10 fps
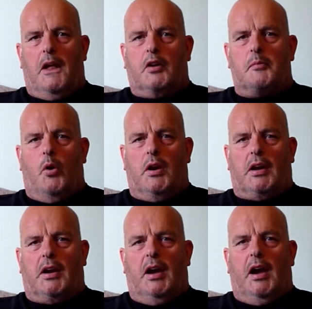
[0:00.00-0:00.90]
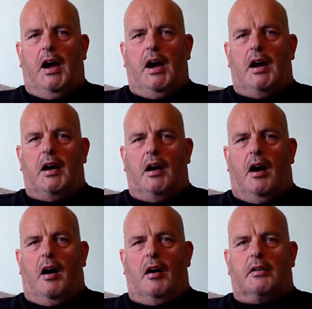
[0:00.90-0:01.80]
Good morning.
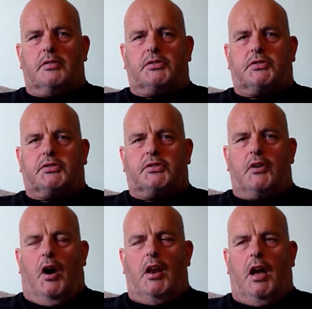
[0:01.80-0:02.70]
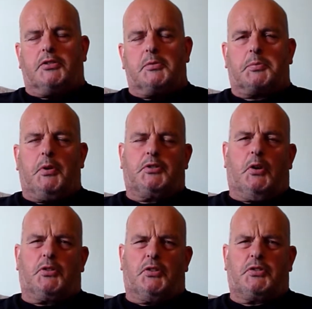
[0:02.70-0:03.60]
Last time I spoke to you, I
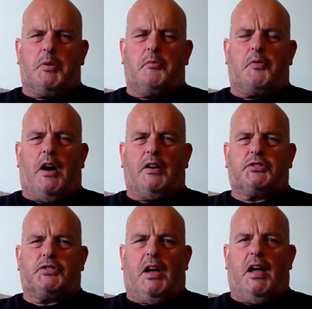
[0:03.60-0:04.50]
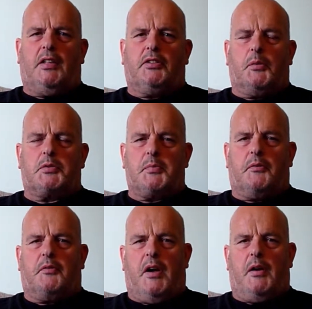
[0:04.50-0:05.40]
was on Slim Fast and I wasn't
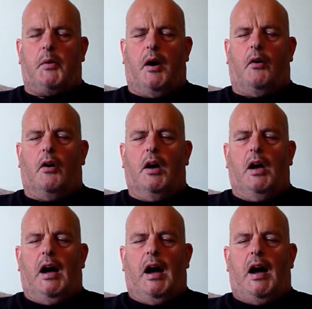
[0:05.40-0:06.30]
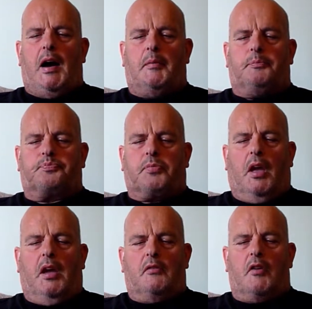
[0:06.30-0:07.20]
very well.
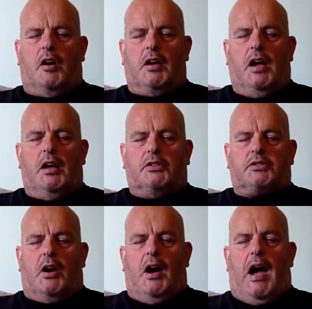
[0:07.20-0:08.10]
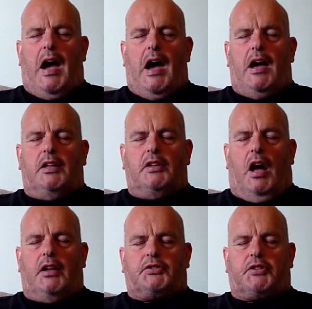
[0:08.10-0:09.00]
Right, so
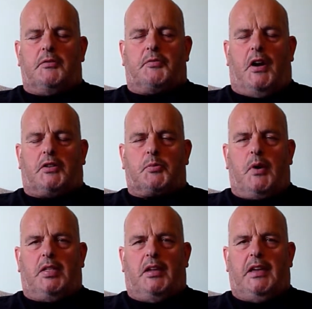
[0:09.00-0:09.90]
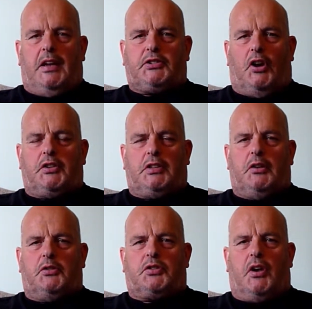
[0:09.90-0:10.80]
as Slim Fast went, yes, I did
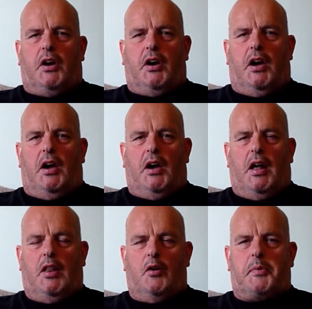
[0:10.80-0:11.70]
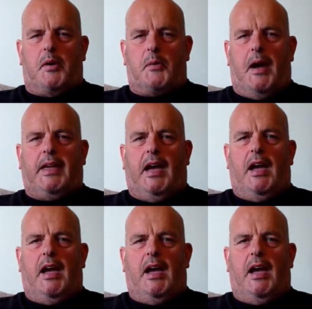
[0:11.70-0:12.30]
lose a little bit of weight.